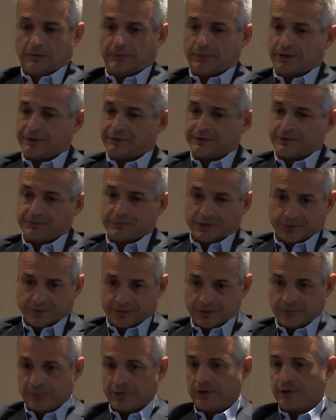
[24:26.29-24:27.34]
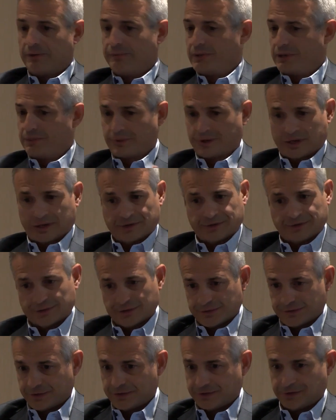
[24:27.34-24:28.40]
But the building permit
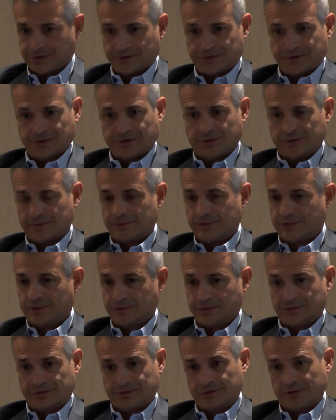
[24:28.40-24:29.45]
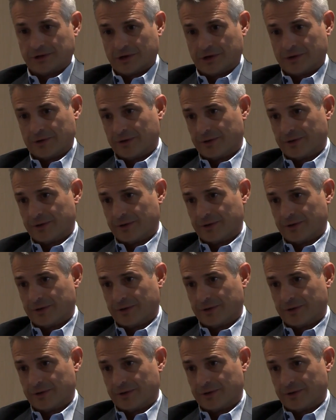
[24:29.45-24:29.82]
process is still really slow.